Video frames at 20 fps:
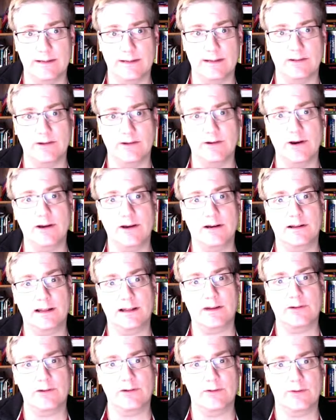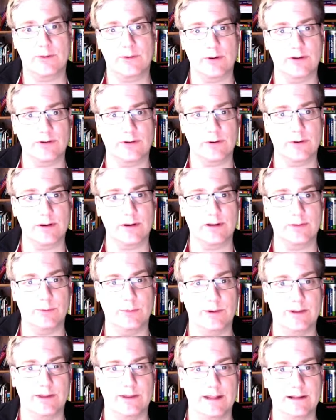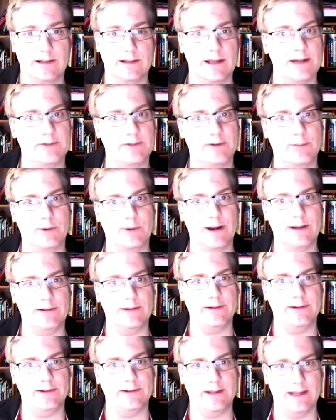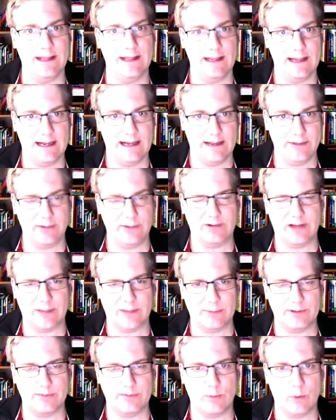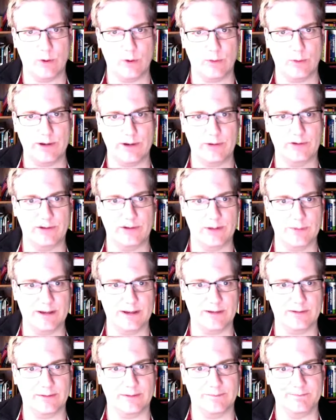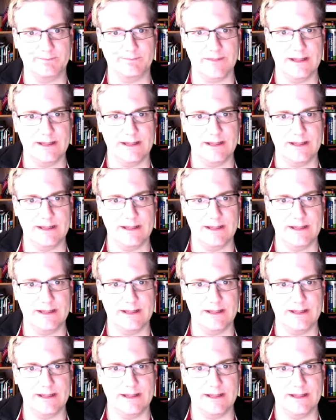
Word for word: It's a dark collection of short stories with a lot of surprises, and there's a couple of award winners in the mix.